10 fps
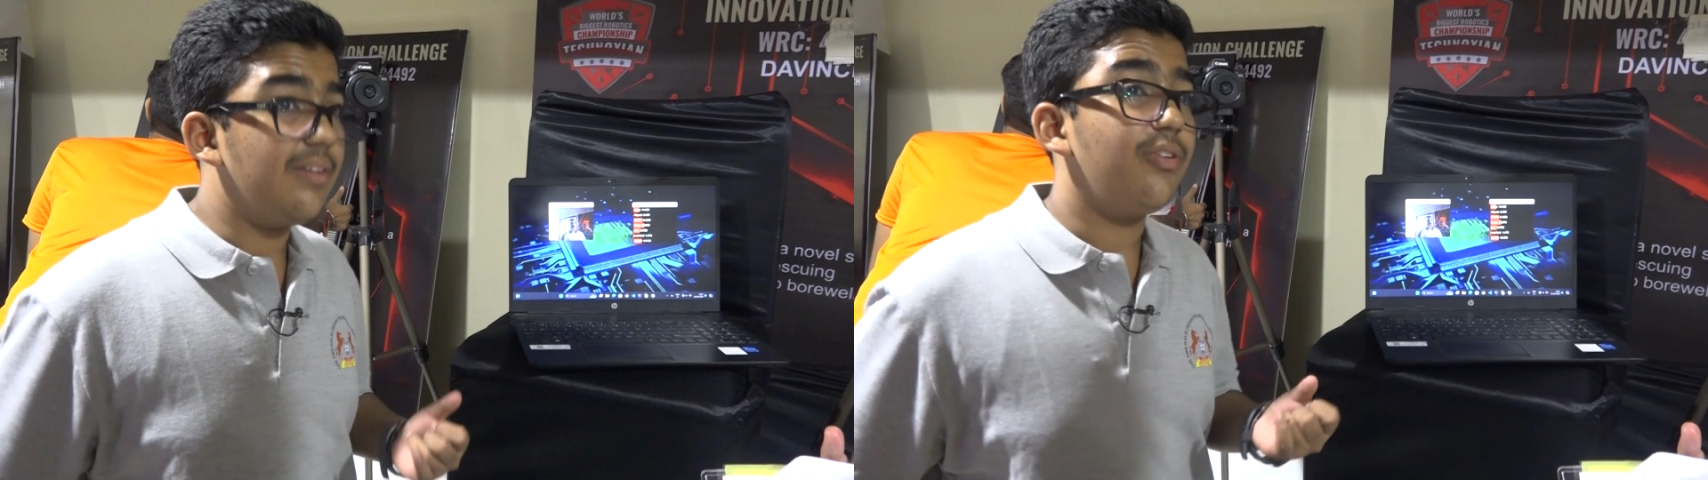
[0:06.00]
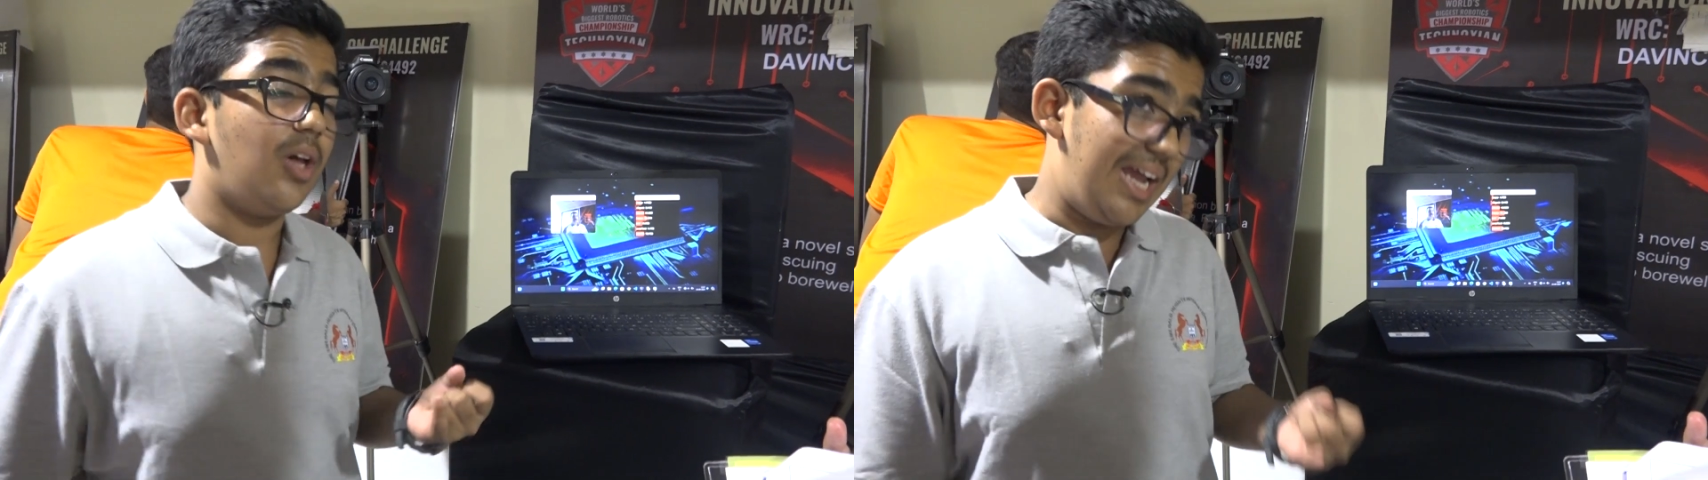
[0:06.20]

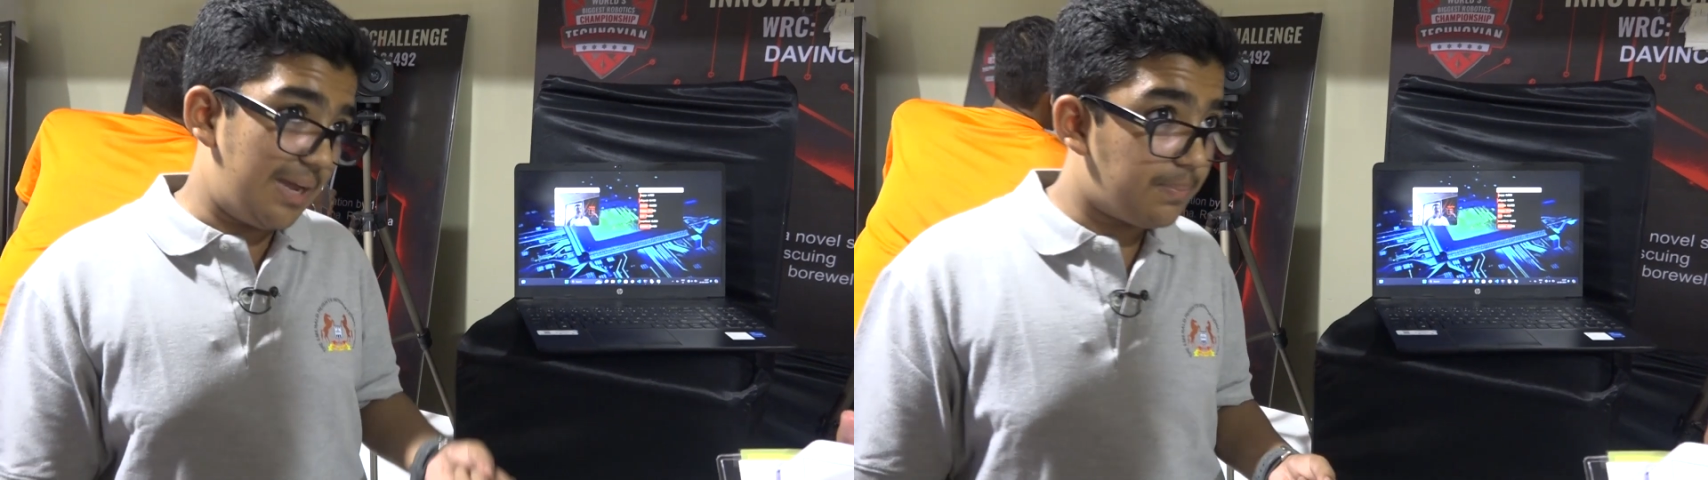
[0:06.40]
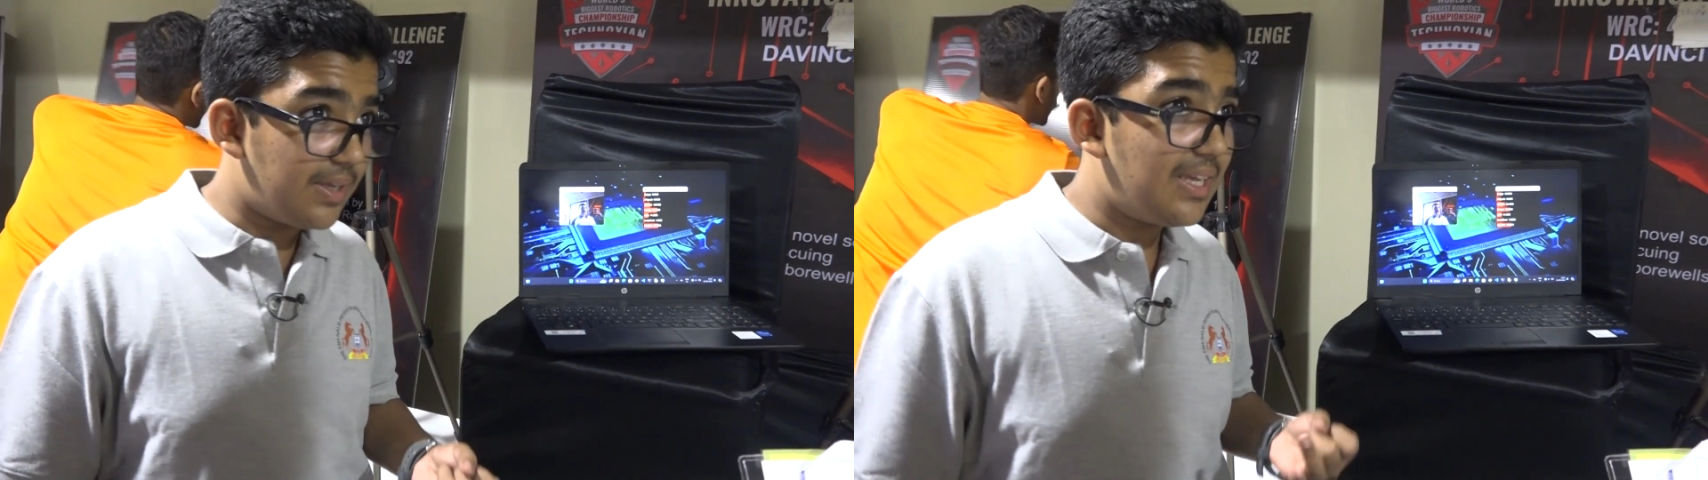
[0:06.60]
if you are
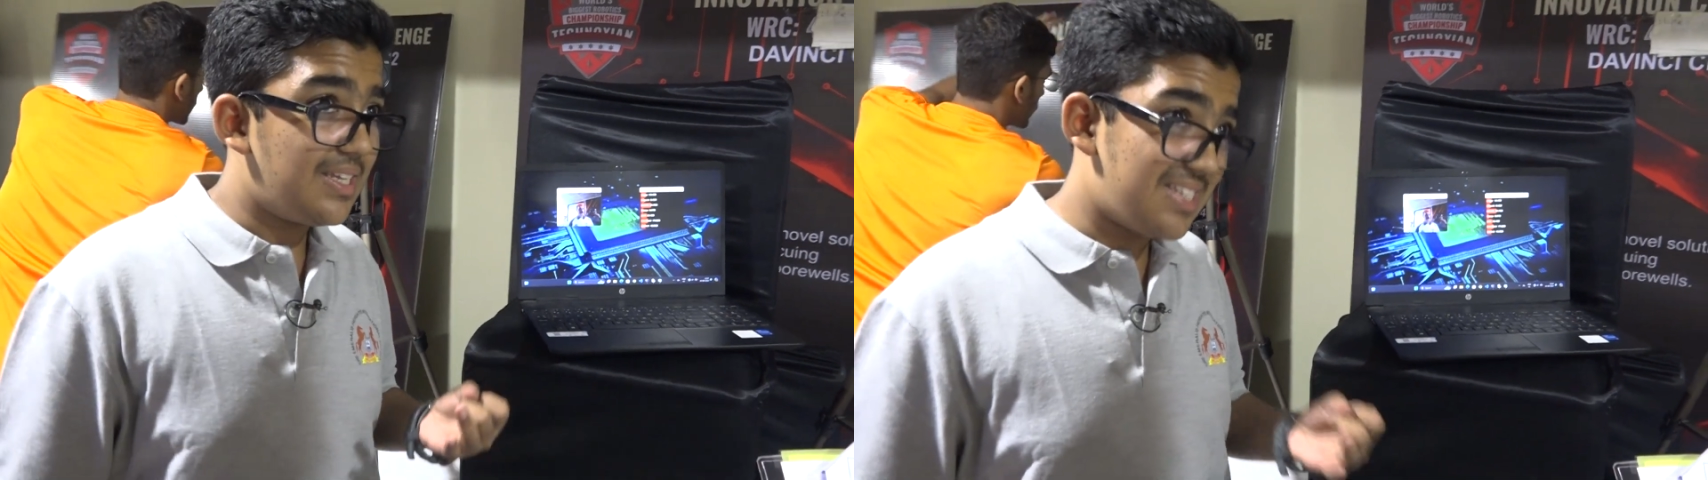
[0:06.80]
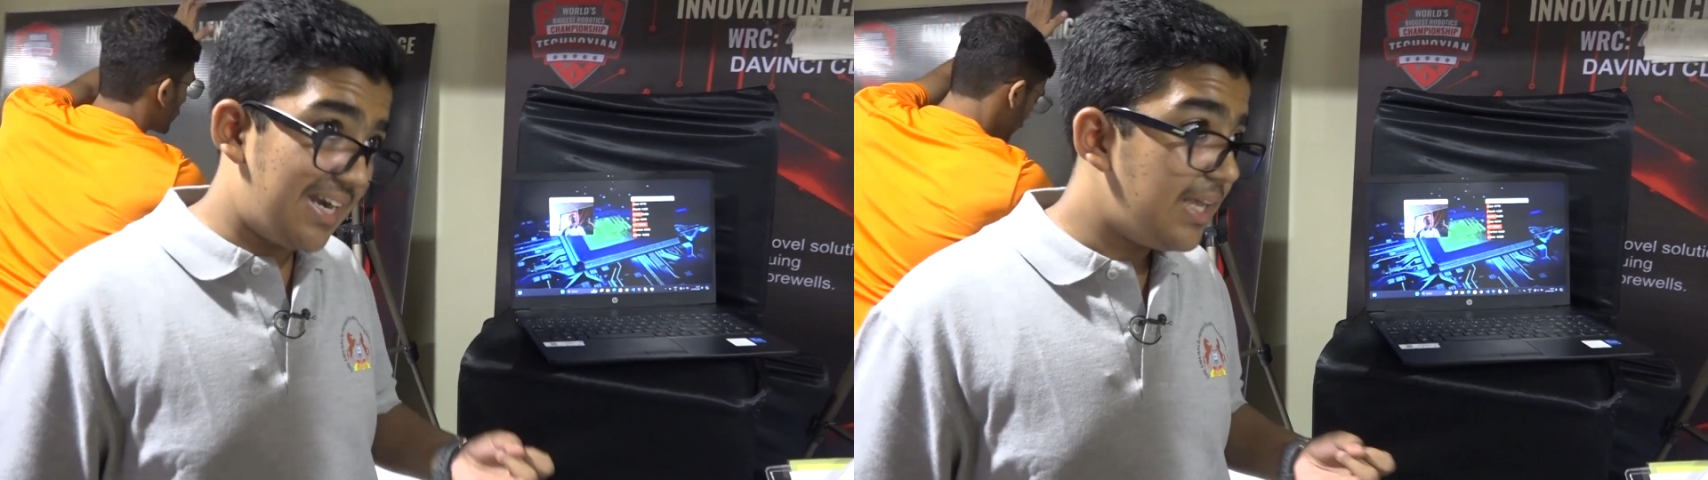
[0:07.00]
happy,
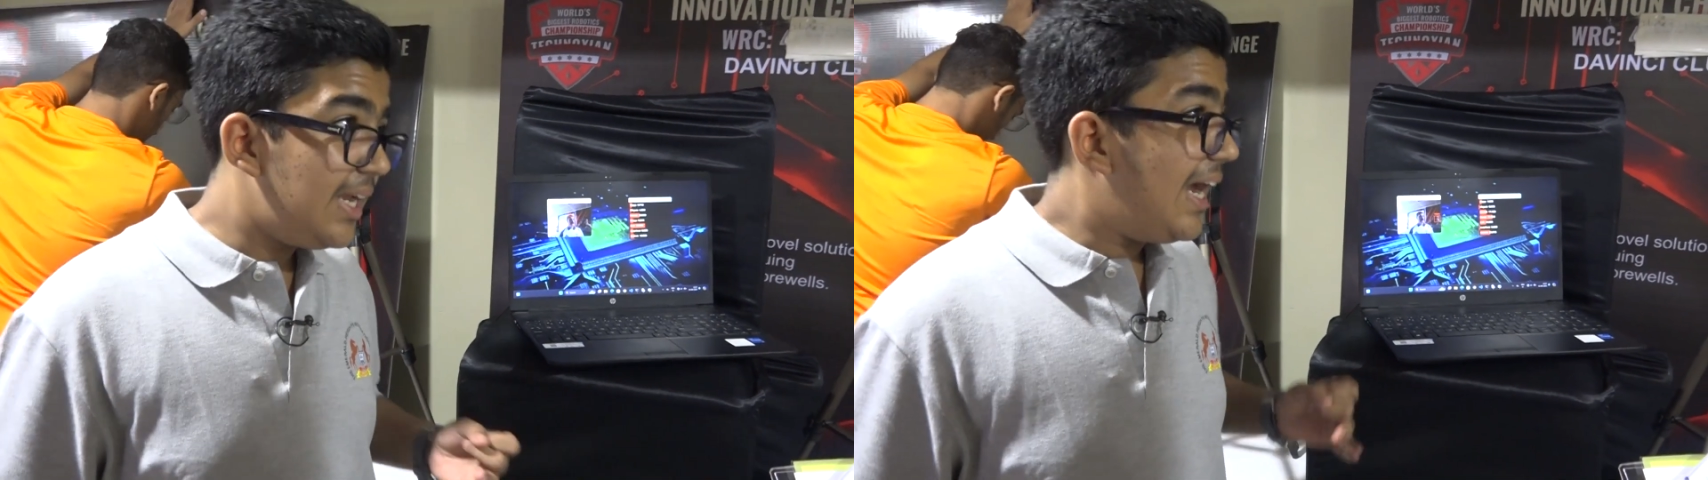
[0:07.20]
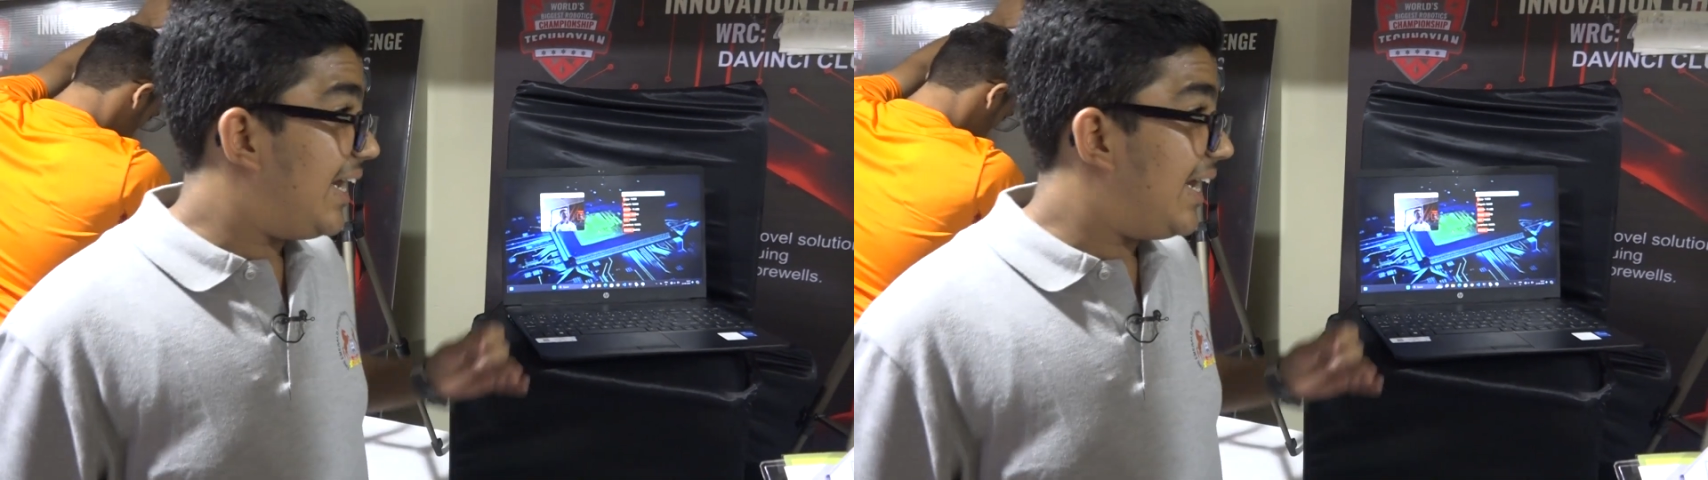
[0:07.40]
sad,